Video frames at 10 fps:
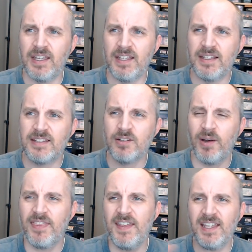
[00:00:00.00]
So
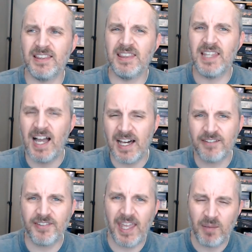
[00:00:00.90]
I think a lot
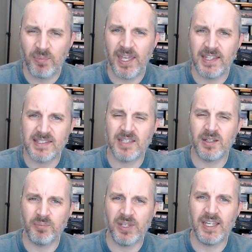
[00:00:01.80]
of campaigns end
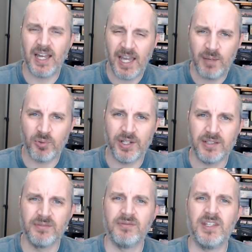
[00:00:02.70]
up being a hybrid.
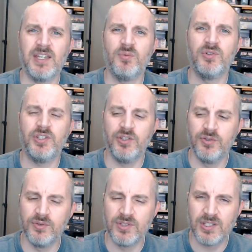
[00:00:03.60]
They will
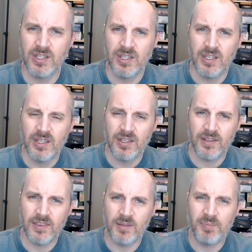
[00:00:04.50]
use
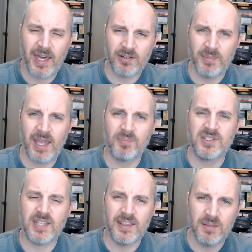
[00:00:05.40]
the battle
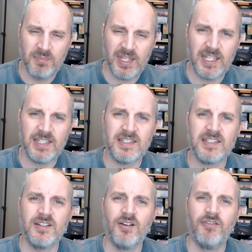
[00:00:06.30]
maps and the
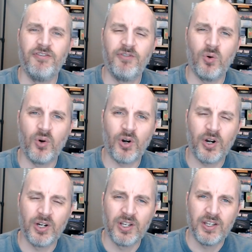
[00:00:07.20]
minis
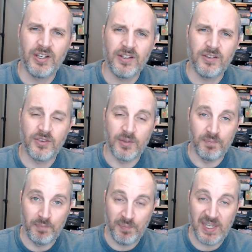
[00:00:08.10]
for the
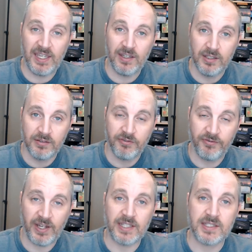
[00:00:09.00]
big
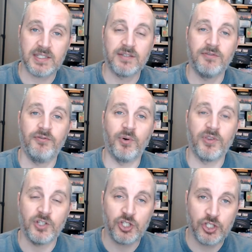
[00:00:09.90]
fights, for
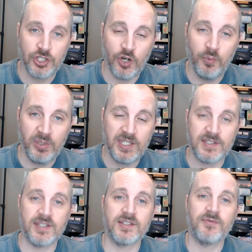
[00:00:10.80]
the
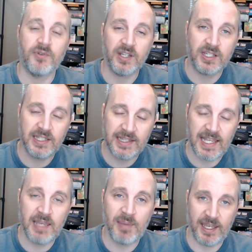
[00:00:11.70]
showpieces, for the
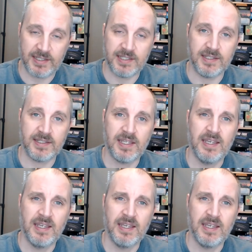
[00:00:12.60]
climaxes.